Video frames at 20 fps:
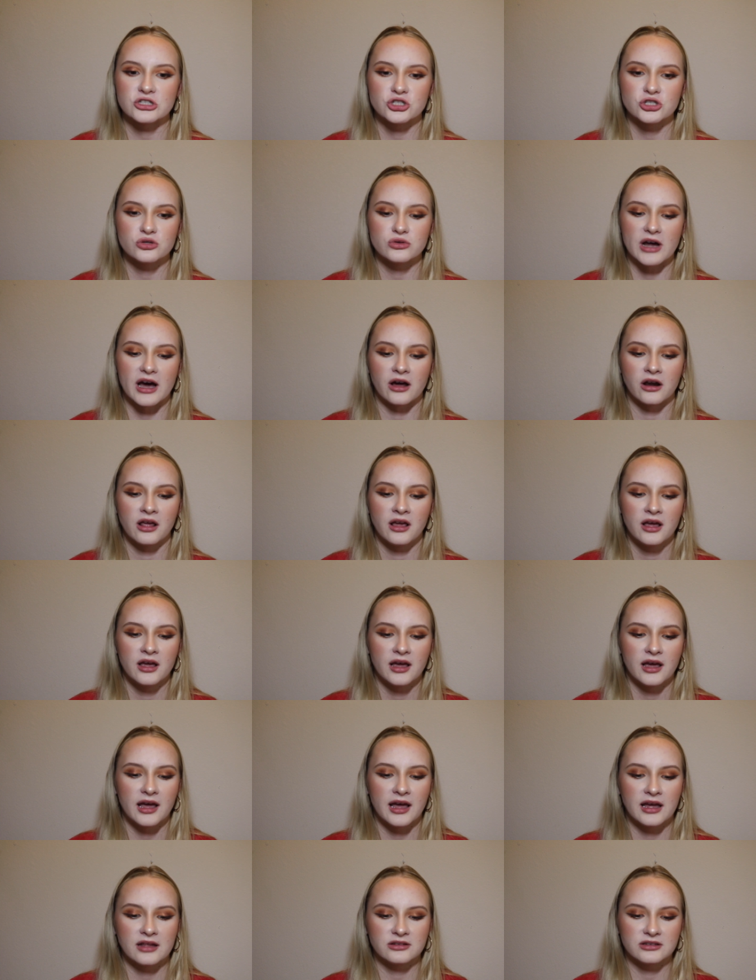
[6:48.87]
shootout.
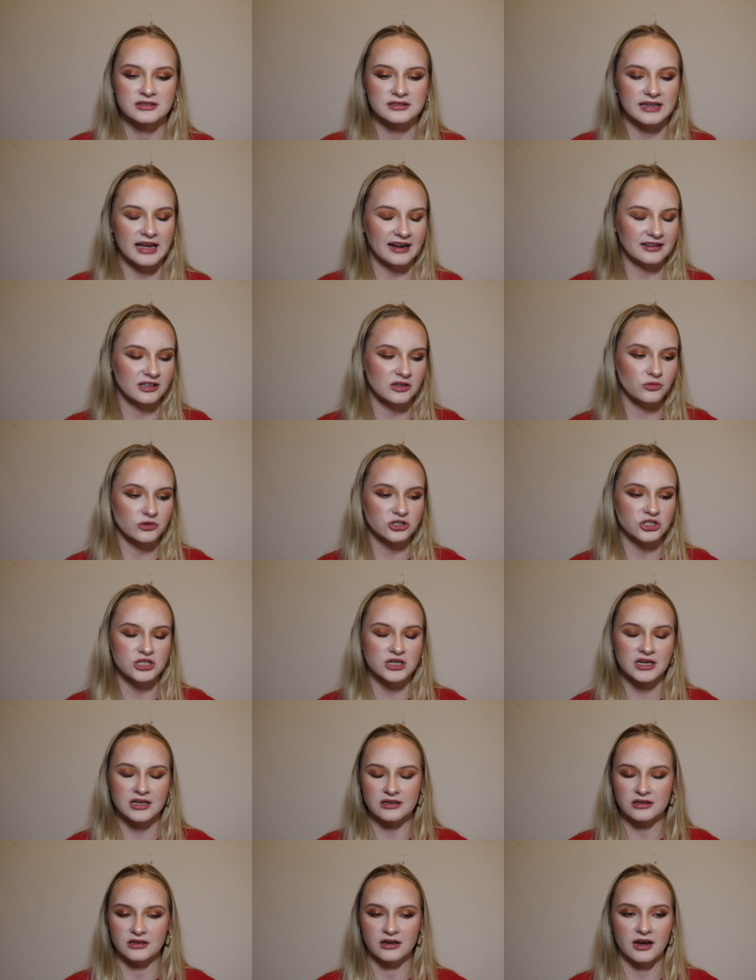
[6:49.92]
And exactly what she
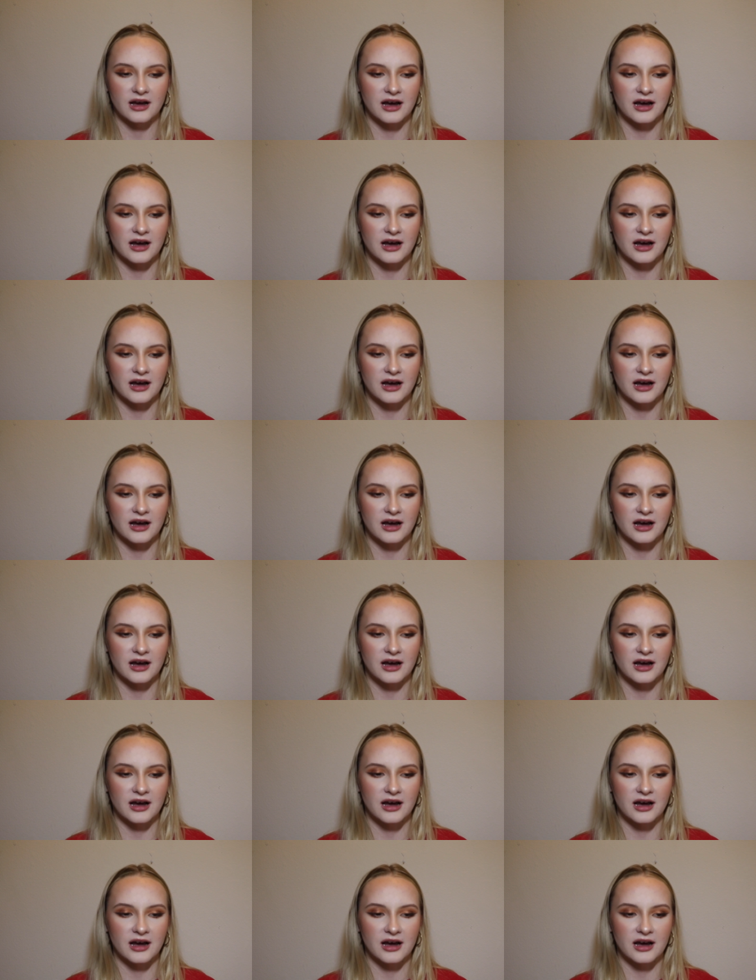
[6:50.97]
did.